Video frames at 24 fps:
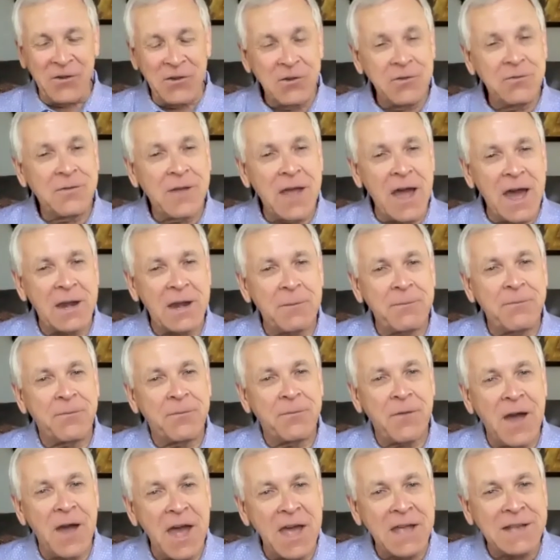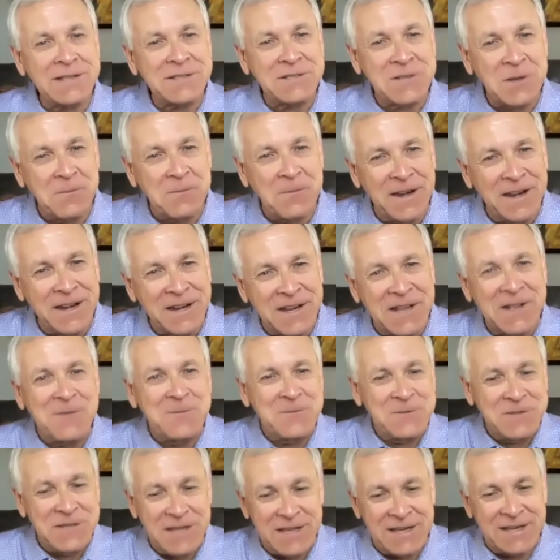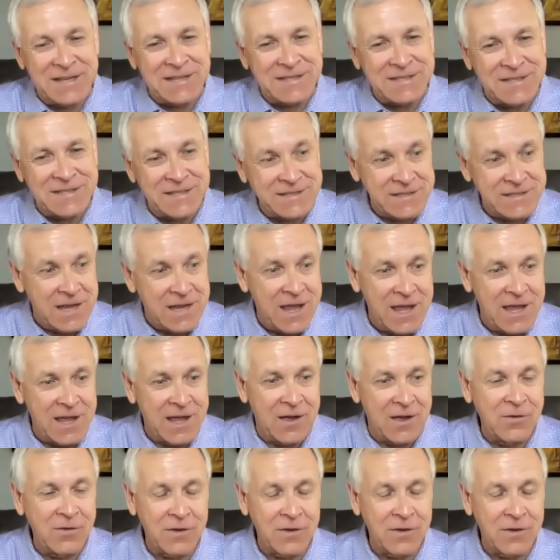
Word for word: No, you got to find somebody that comes in and says, "Yeah,